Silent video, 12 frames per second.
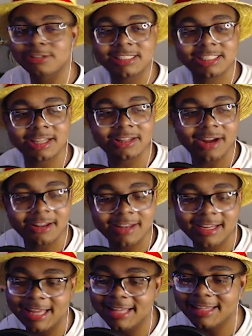each other out
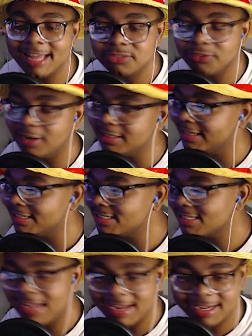like that. That's fucking
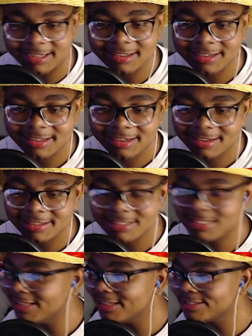insane.
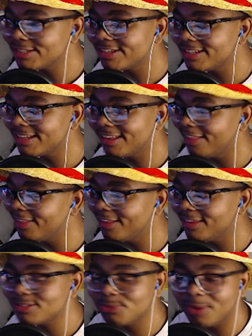See, this
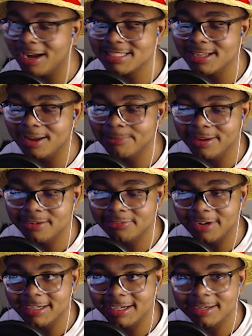is why I stopped playing
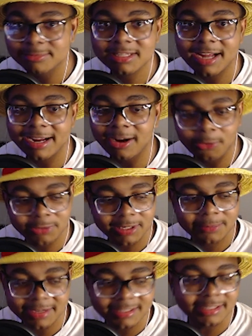fighting games. I only
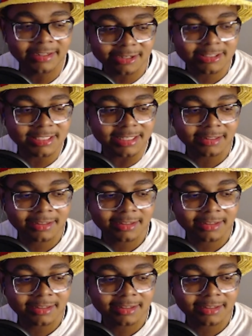play DDLC